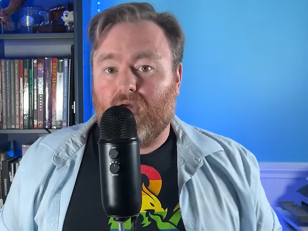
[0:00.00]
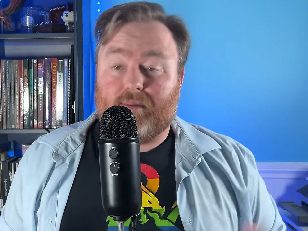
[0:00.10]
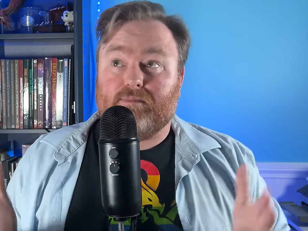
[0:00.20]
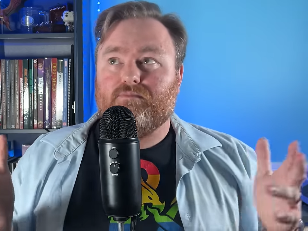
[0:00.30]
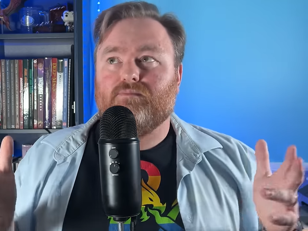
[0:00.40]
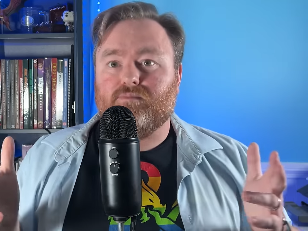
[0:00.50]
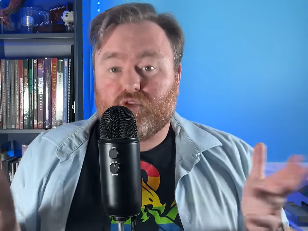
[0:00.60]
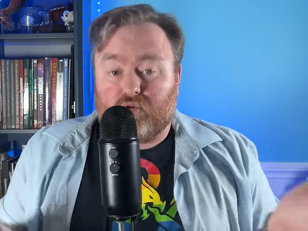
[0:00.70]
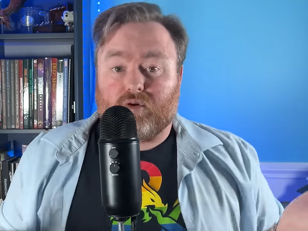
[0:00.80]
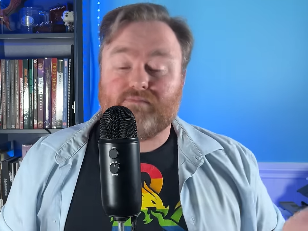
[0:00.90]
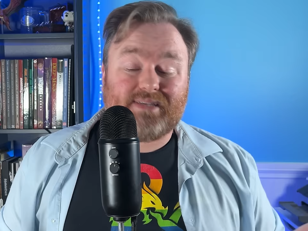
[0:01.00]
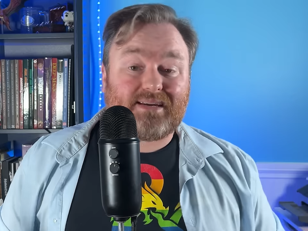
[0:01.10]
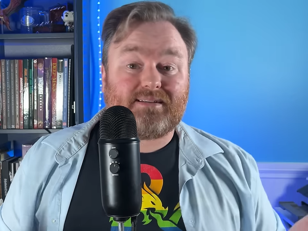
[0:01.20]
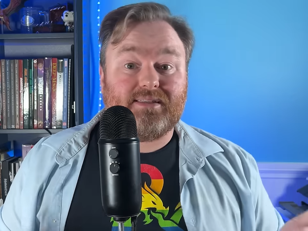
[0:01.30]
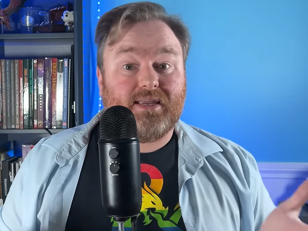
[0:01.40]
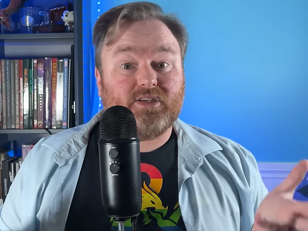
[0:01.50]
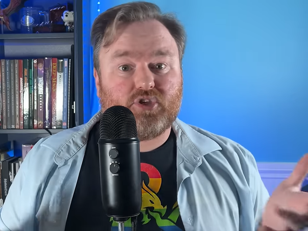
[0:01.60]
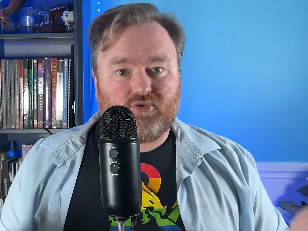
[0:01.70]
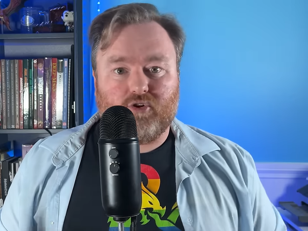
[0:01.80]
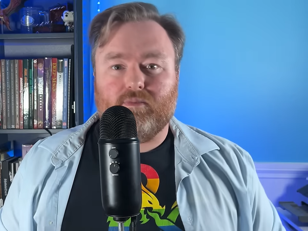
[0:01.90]
I mean, sure, technically that is
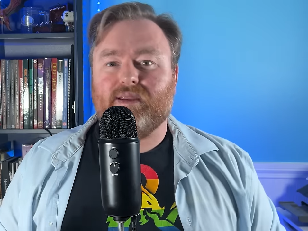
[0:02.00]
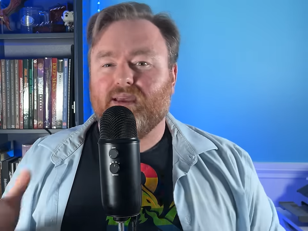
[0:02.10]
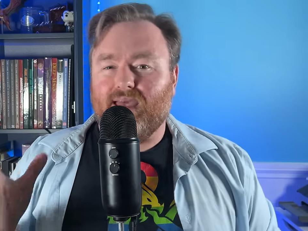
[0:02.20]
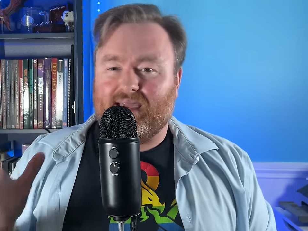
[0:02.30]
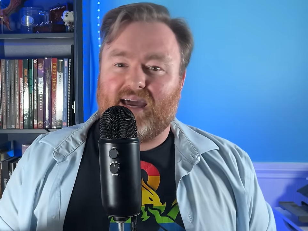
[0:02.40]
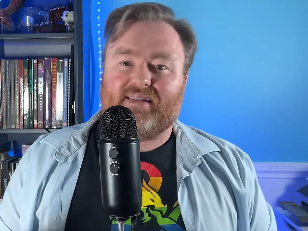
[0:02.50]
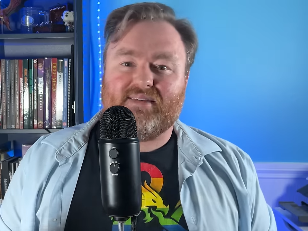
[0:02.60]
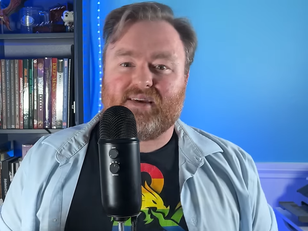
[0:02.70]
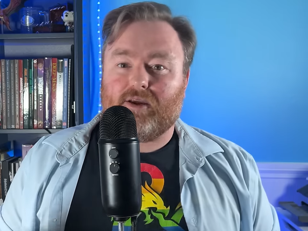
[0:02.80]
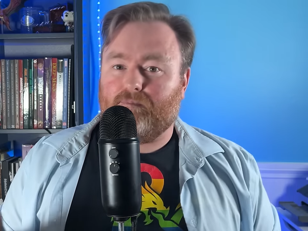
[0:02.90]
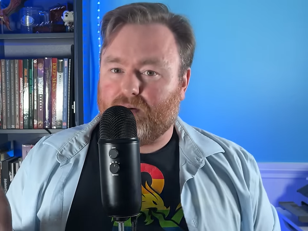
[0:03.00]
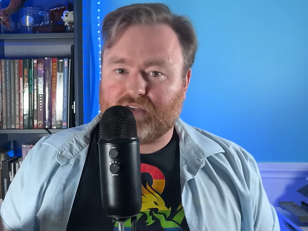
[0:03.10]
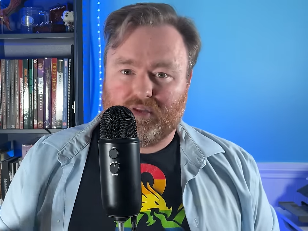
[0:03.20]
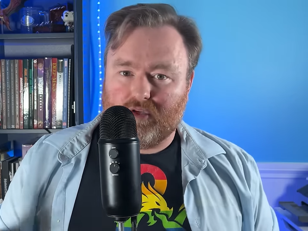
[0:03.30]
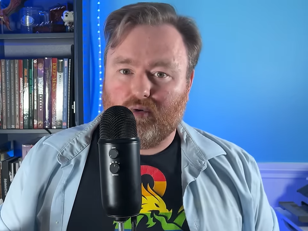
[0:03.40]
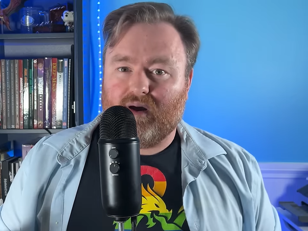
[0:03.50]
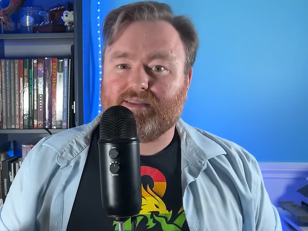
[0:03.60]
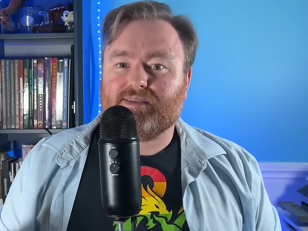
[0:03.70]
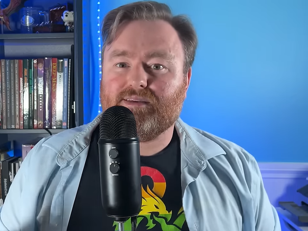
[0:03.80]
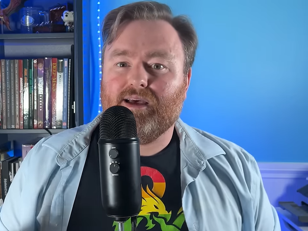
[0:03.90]
true, but it kind of leaves out a bunch of the nuance.